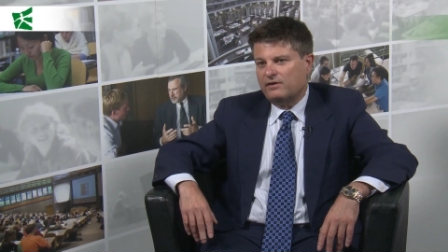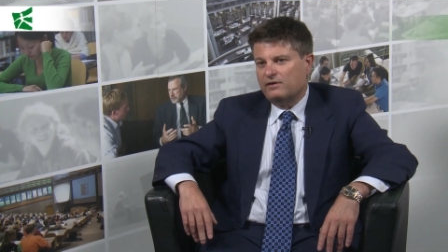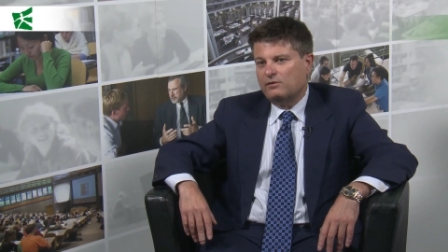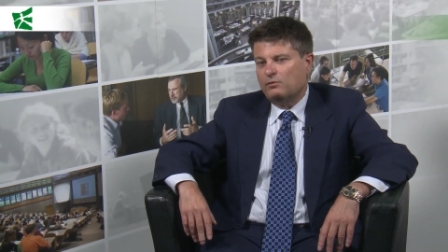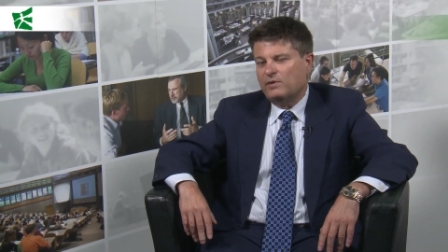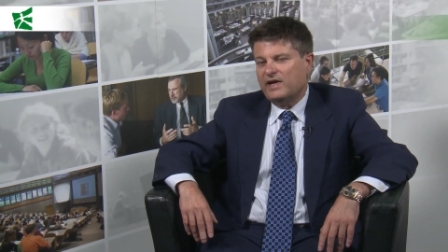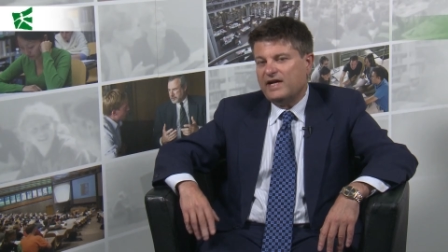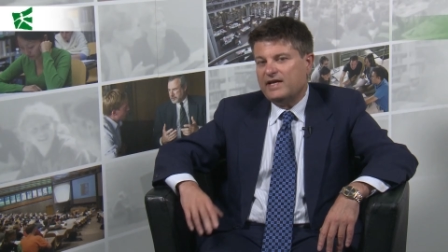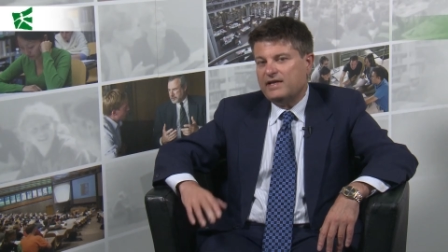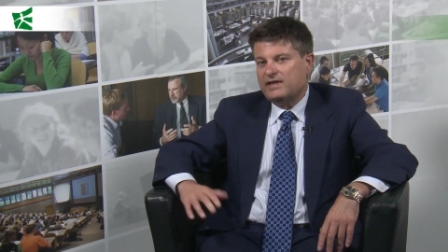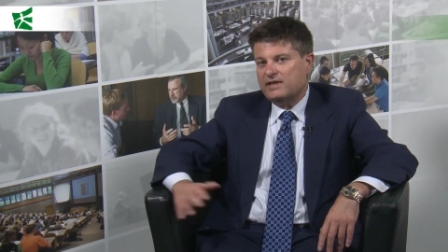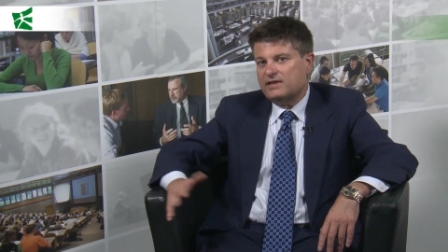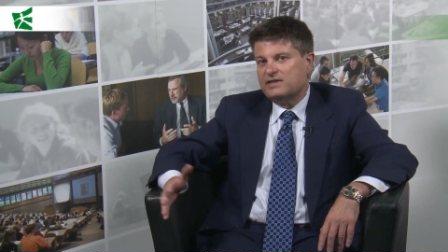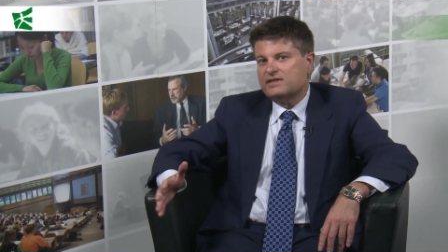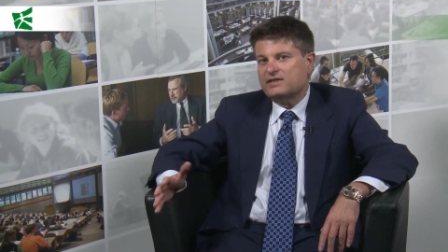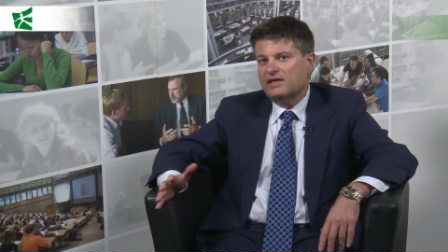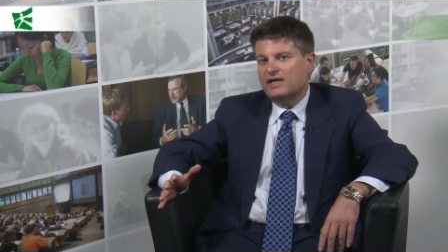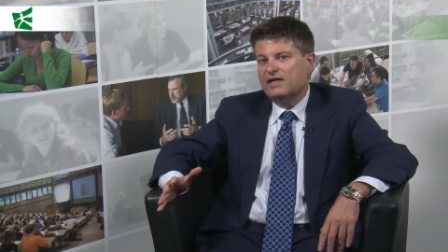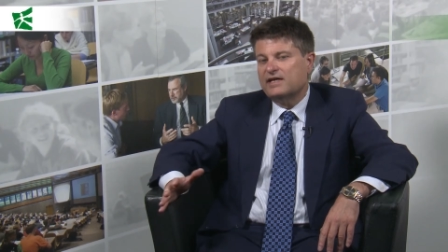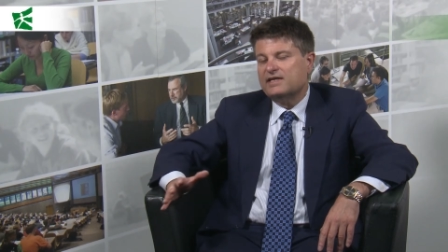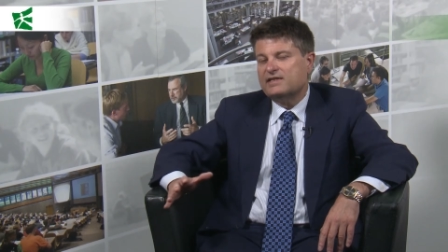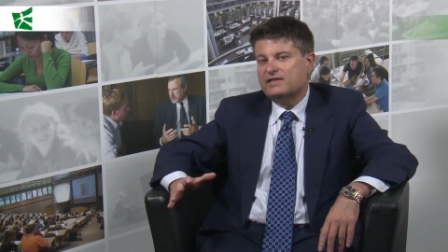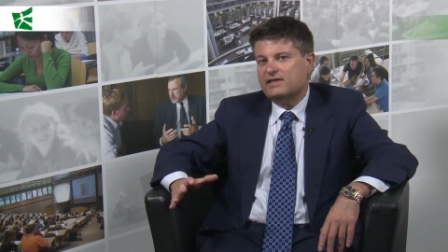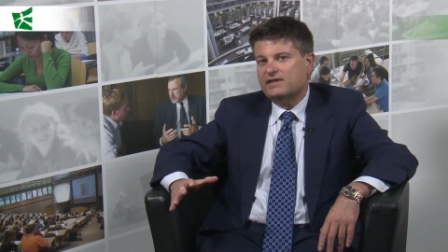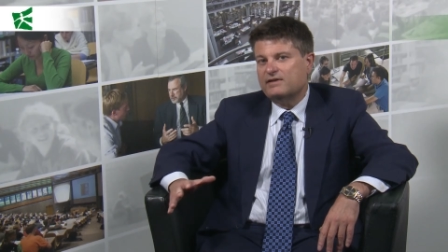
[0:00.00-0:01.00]
The way this
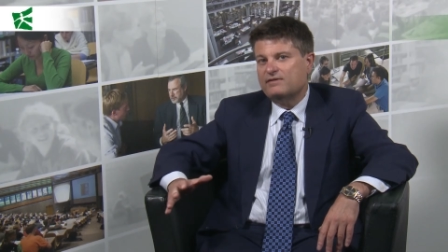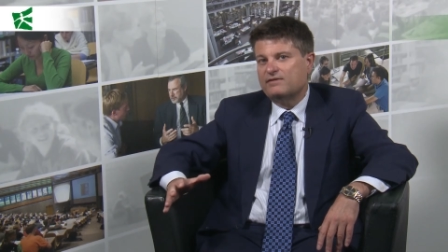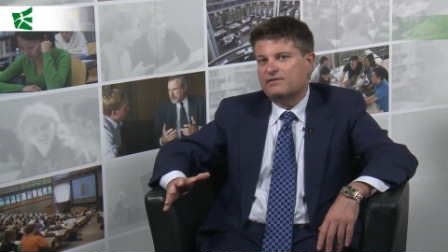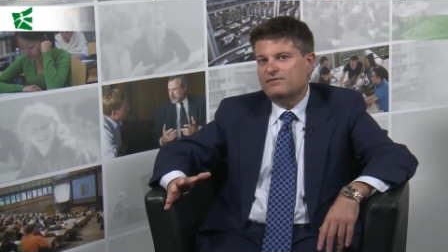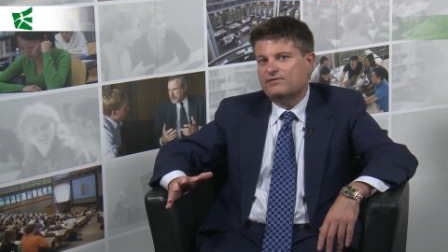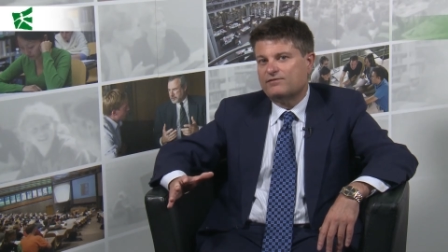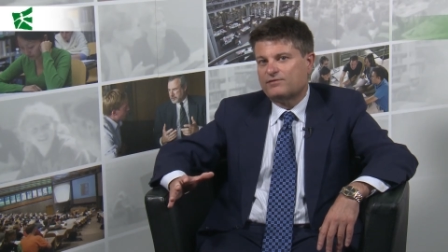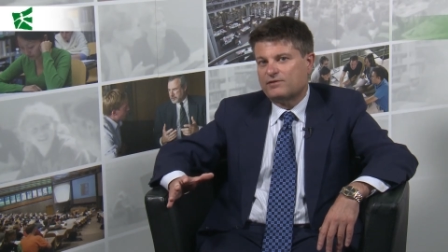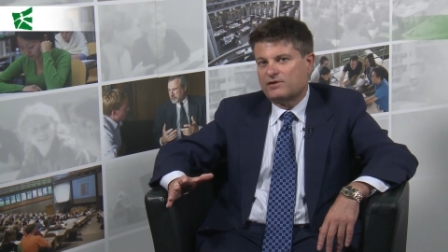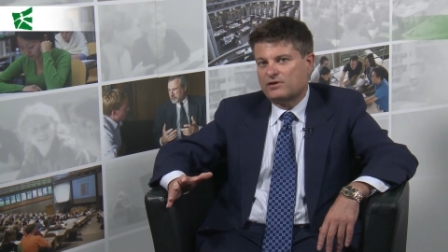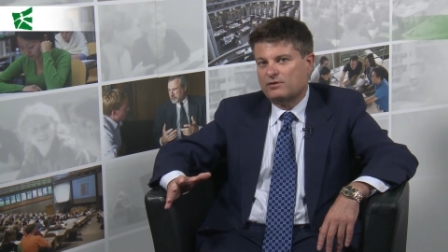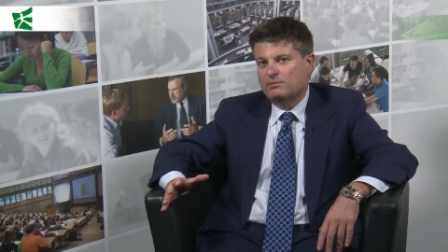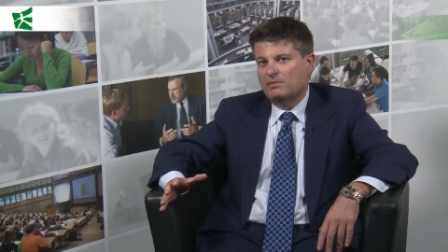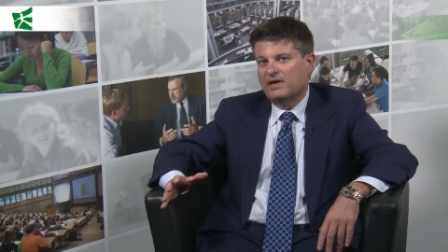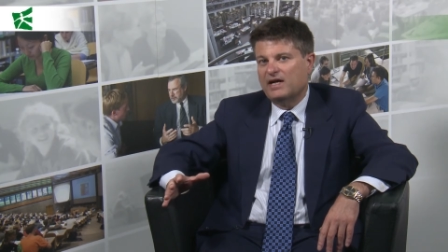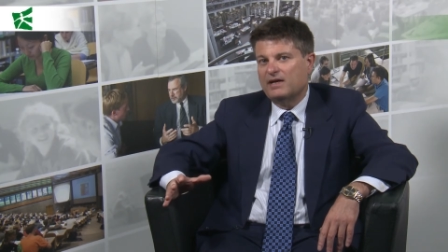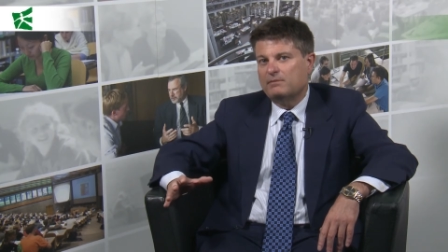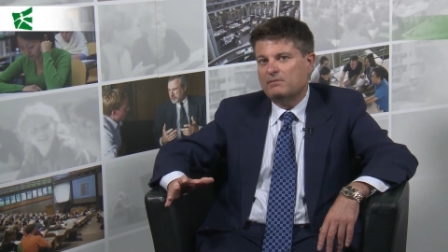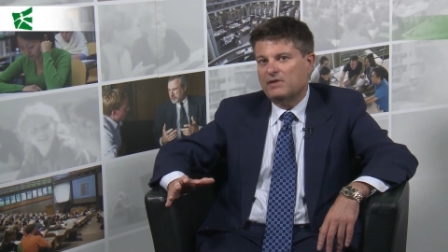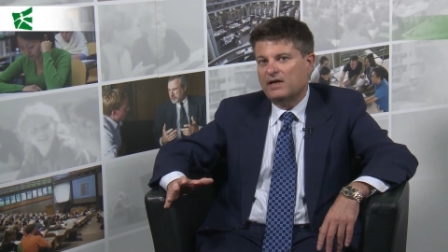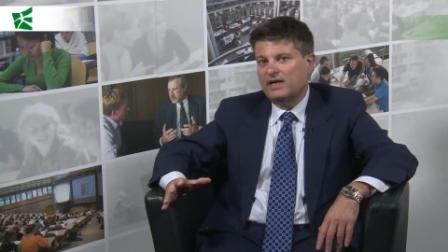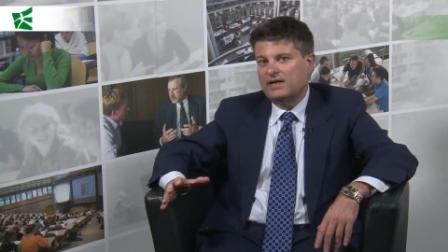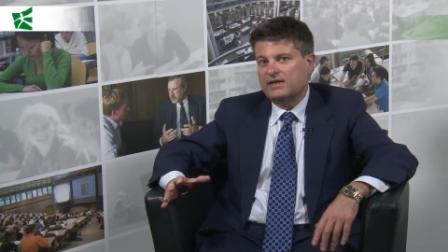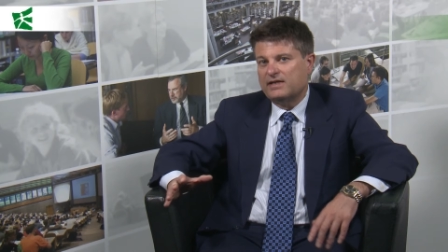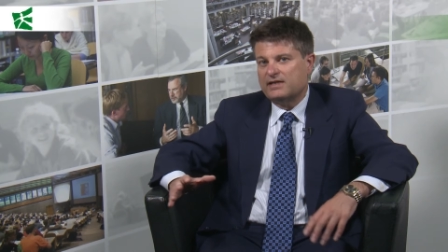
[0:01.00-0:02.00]
ties in to my
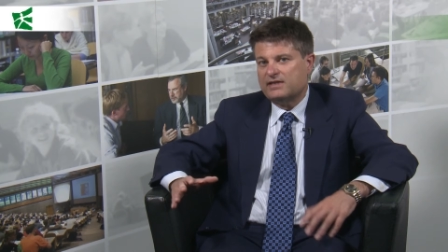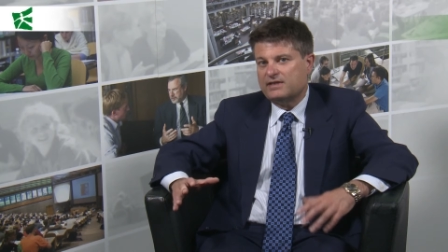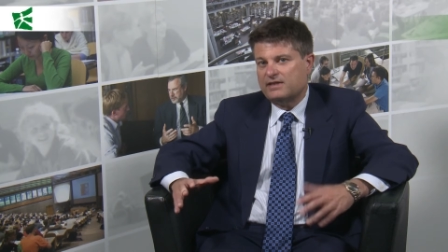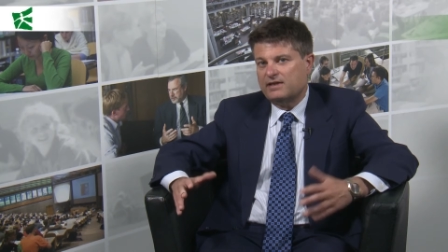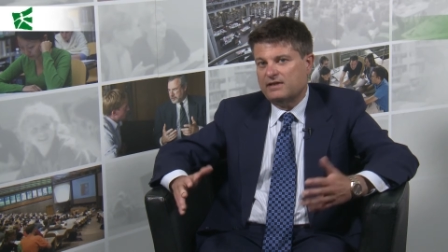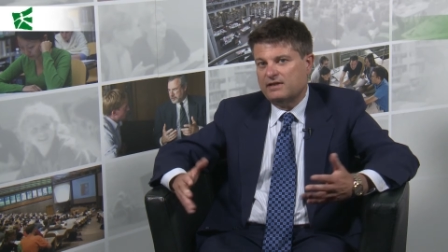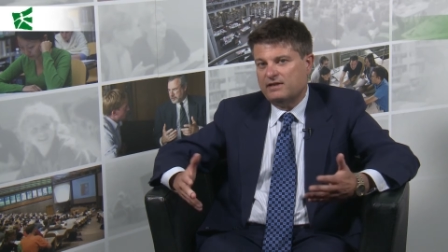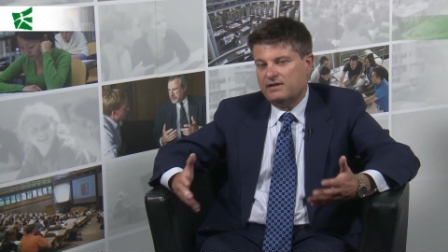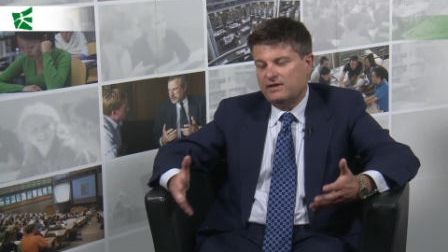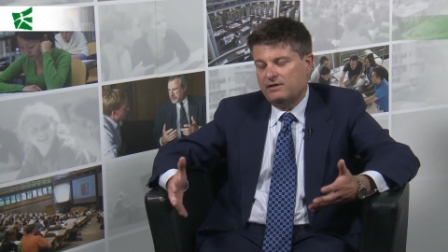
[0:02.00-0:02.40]
mind is that